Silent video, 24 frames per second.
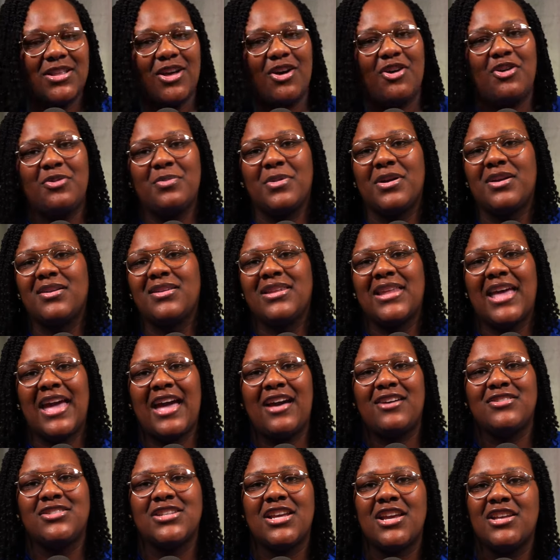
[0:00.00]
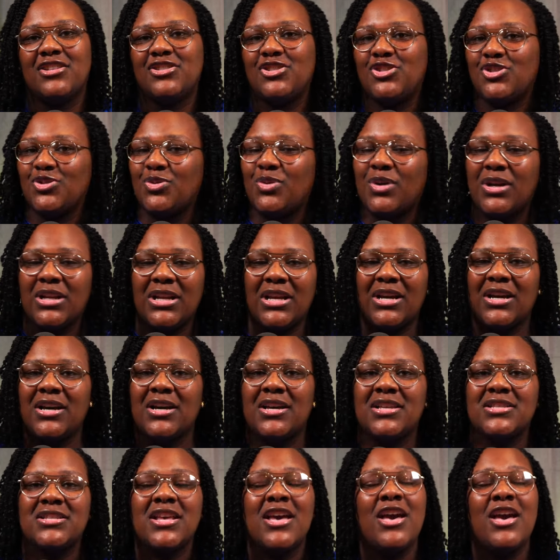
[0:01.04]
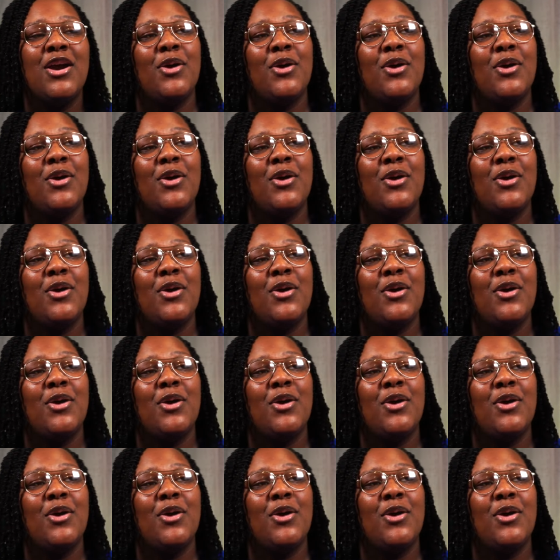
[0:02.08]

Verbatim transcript: the homegirl lounge and join us,